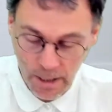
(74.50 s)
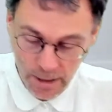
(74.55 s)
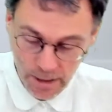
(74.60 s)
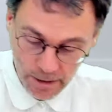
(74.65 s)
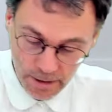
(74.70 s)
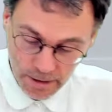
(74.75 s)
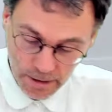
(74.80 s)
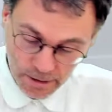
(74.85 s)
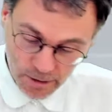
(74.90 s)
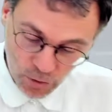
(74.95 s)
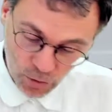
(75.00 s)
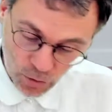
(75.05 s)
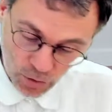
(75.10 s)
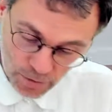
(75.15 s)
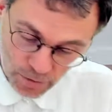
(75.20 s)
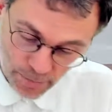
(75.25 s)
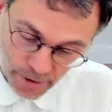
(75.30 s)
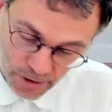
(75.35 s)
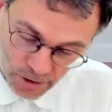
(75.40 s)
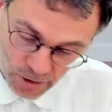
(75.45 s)
Let's call the
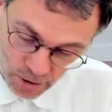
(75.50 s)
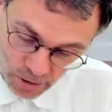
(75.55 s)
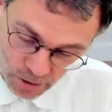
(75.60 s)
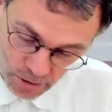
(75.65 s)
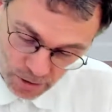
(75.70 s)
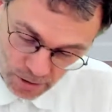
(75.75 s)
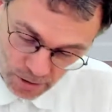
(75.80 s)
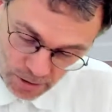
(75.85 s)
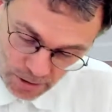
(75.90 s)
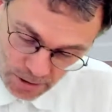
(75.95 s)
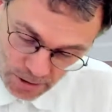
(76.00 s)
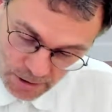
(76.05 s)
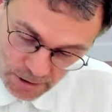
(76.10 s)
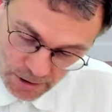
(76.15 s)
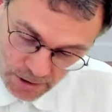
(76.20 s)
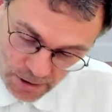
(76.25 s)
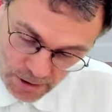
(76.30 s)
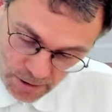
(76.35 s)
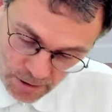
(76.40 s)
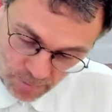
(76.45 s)
big circle
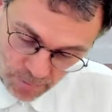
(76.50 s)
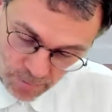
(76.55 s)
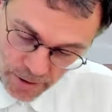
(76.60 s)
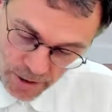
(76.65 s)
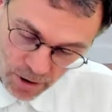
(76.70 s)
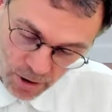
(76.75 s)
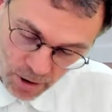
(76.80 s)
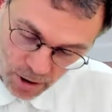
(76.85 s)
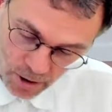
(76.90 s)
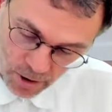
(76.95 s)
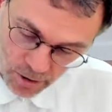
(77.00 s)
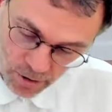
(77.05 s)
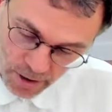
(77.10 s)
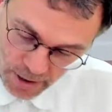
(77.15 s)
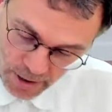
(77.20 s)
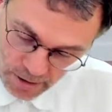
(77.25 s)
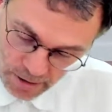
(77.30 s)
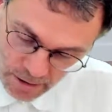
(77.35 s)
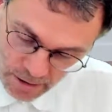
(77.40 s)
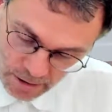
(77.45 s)
C big R
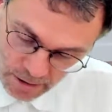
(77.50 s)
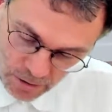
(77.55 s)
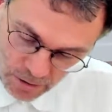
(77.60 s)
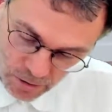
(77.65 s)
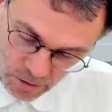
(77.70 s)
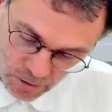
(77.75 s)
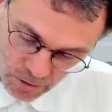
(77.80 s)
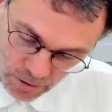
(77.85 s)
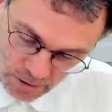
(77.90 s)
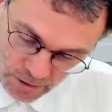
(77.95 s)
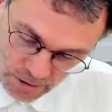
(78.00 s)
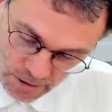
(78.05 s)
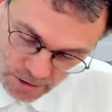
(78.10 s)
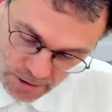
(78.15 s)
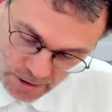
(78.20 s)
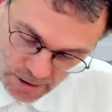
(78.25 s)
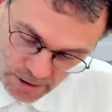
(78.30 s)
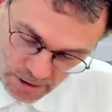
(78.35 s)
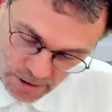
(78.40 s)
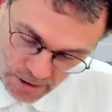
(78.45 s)
and the little circle
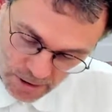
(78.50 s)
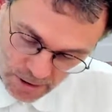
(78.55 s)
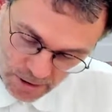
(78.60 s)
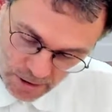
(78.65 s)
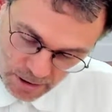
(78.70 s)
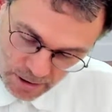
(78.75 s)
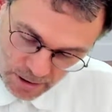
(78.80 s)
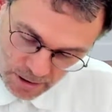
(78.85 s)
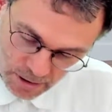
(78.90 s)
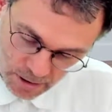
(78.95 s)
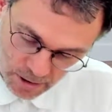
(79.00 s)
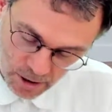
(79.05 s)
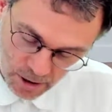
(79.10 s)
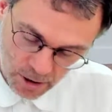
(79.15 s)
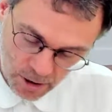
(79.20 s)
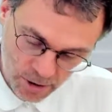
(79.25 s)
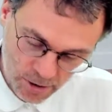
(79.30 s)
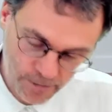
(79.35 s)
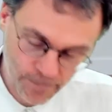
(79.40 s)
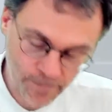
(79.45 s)
C little
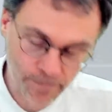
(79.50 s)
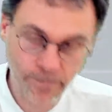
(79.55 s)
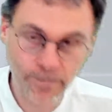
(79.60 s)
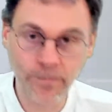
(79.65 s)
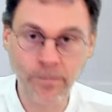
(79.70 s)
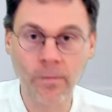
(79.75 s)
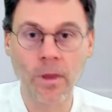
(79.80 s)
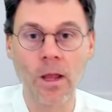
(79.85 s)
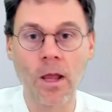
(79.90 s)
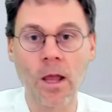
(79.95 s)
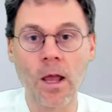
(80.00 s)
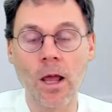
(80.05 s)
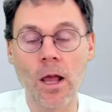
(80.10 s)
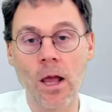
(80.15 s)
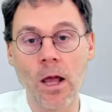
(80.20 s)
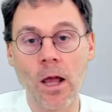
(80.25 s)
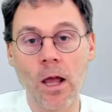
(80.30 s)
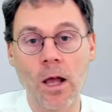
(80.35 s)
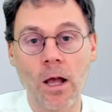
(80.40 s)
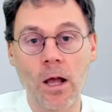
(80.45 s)
r.
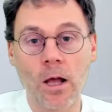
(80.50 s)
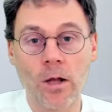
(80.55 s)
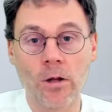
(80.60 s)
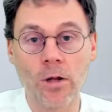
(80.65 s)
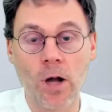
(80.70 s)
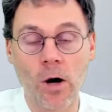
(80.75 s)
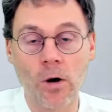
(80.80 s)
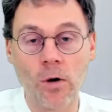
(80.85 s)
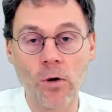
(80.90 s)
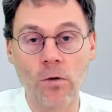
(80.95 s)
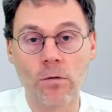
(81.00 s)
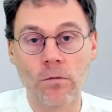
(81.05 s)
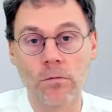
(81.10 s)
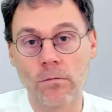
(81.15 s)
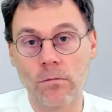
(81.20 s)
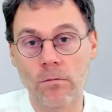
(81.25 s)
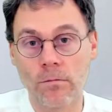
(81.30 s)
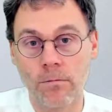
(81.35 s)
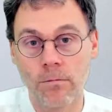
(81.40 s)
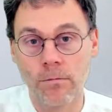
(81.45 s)
Now,
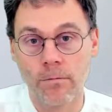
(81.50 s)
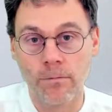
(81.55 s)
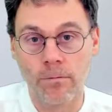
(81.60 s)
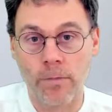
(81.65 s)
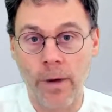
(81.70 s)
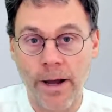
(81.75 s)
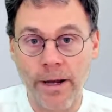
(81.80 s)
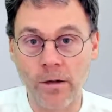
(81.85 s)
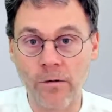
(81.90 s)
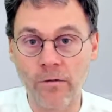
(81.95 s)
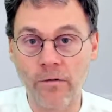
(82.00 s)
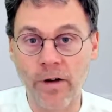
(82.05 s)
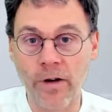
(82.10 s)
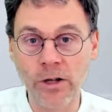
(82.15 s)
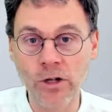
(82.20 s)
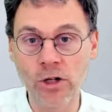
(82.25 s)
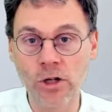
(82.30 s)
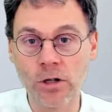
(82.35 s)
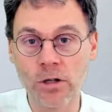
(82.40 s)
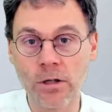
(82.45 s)
by
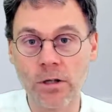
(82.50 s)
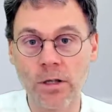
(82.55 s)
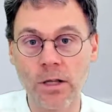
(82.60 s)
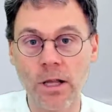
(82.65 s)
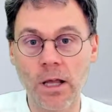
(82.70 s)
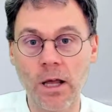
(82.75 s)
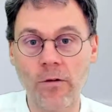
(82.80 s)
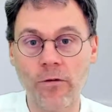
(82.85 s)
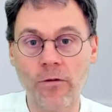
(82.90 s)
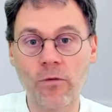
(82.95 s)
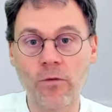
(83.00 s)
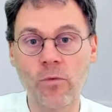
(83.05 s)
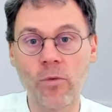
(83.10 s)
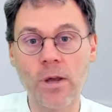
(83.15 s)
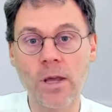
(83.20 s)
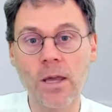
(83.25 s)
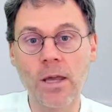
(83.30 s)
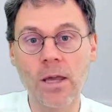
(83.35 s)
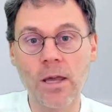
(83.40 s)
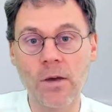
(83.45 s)
convention, if
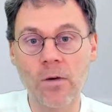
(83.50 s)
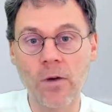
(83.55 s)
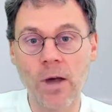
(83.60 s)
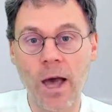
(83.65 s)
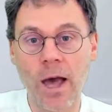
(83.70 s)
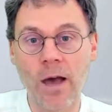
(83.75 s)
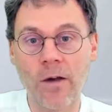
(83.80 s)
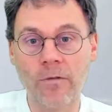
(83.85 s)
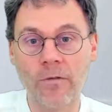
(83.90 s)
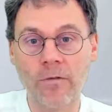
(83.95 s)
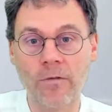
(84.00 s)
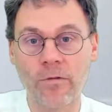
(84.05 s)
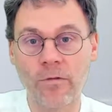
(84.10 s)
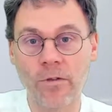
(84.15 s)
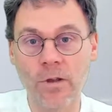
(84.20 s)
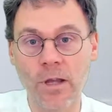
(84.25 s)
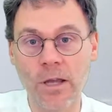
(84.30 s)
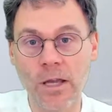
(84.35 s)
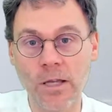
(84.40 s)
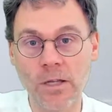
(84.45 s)
we have
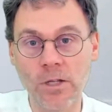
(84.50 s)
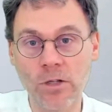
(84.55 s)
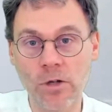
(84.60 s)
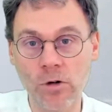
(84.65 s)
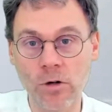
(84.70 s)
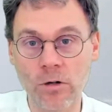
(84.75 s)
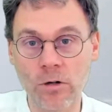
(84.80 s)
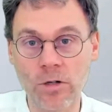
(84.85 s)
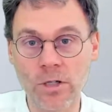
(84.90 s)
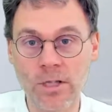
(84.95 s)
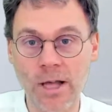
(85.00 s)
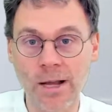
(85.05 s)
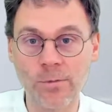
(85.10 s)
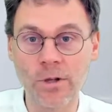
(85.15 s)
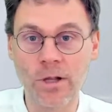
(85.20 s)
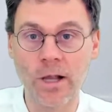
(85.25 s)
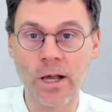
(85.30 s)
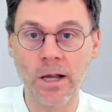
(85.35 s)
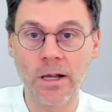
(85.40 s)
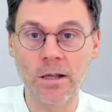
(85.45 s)
a circular
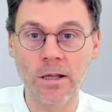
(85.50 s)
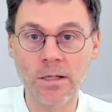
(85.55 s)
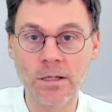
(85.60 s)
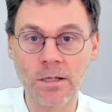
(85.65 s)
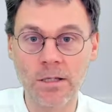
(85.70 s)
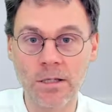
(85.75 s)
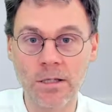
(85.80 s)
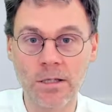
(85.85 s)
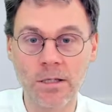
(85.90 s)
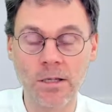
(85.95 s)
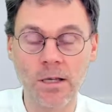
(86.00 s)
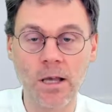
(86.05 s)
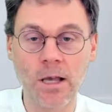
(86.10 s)
segment like this,